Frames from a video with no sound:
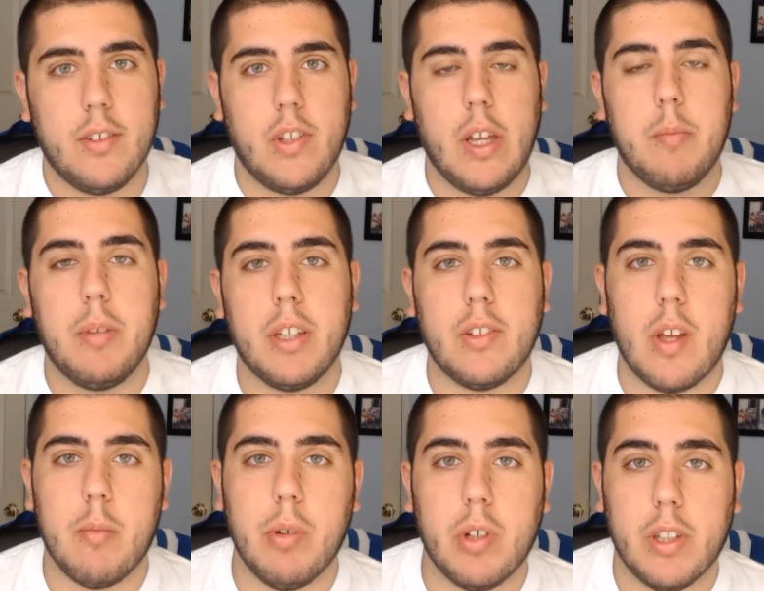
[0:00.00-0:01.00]
statement
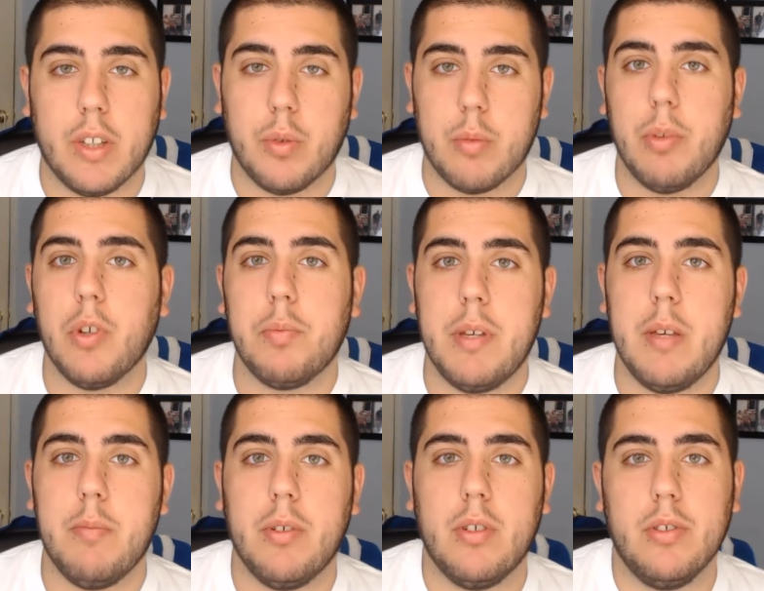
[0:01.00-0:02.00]
example because that's where most
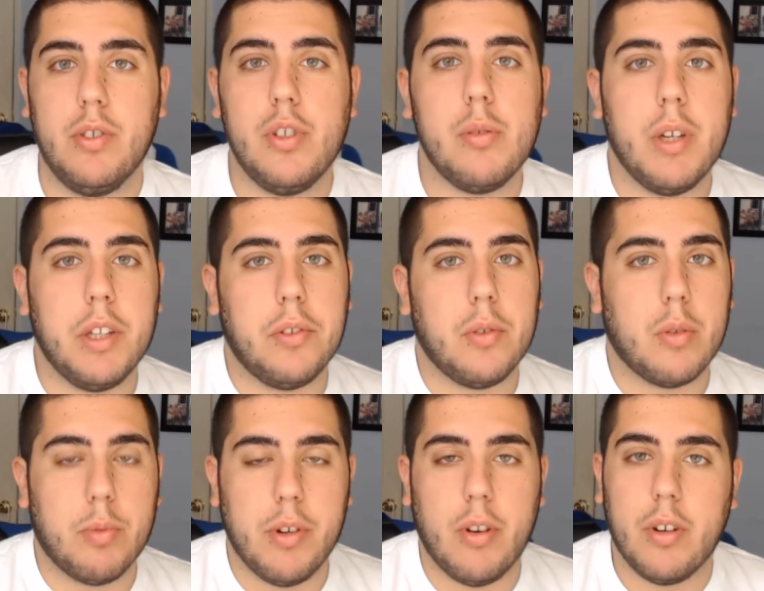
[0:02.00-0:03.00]
people do
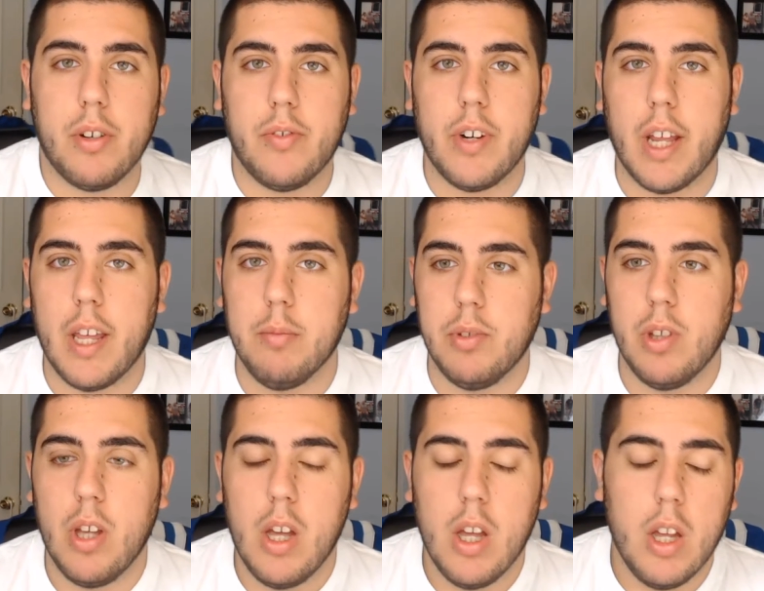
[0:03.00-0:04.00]
in-store pre-orders for
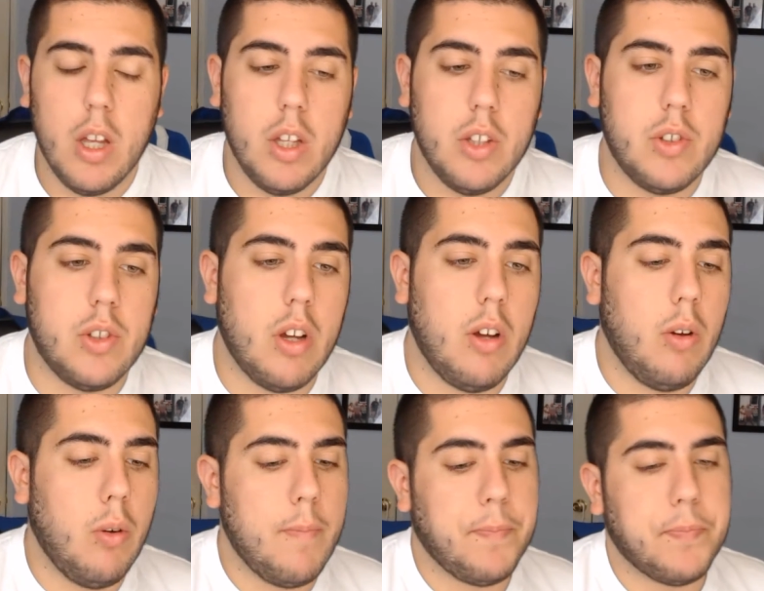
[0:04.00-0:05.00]
games.
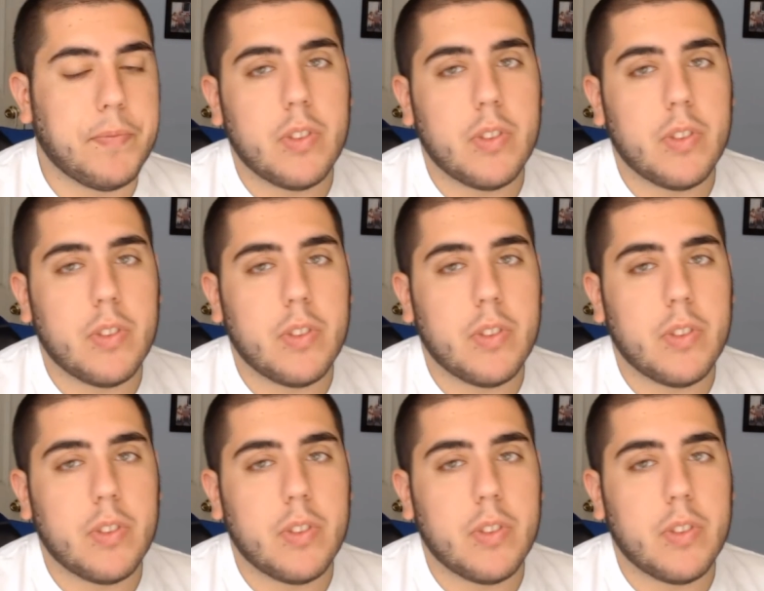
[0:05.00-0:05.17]
So,